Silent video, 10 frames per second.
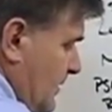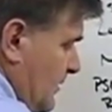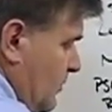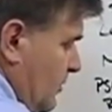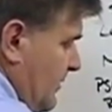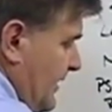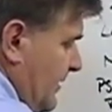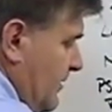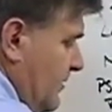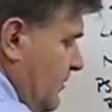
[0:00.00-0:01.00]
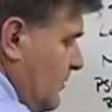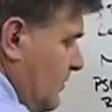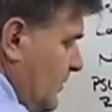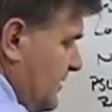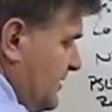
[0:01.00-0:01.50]
Quarterback
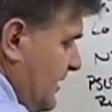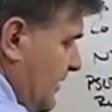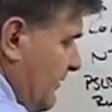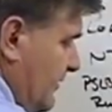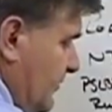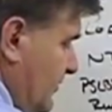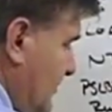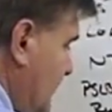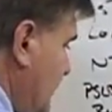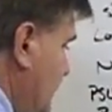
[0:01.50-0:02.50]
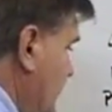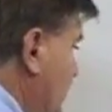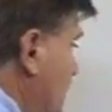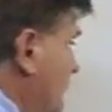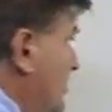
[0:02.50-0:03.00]
runs the offense.
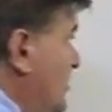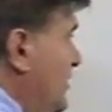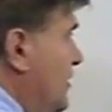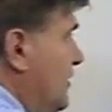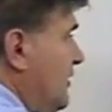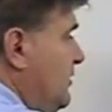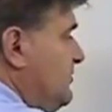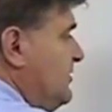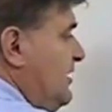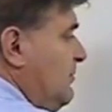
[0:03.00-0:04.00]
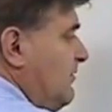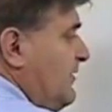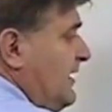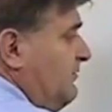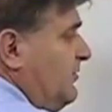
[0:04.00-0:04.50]
Over here on the load scheme or
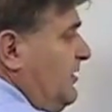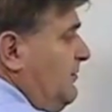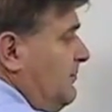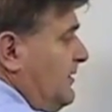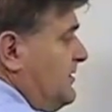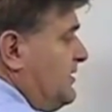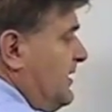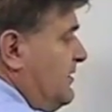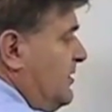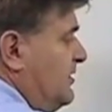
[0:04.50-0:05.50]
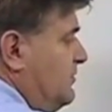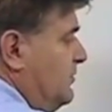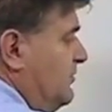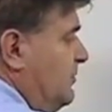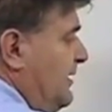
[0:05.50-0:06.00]
five scheme, play side guard's rule is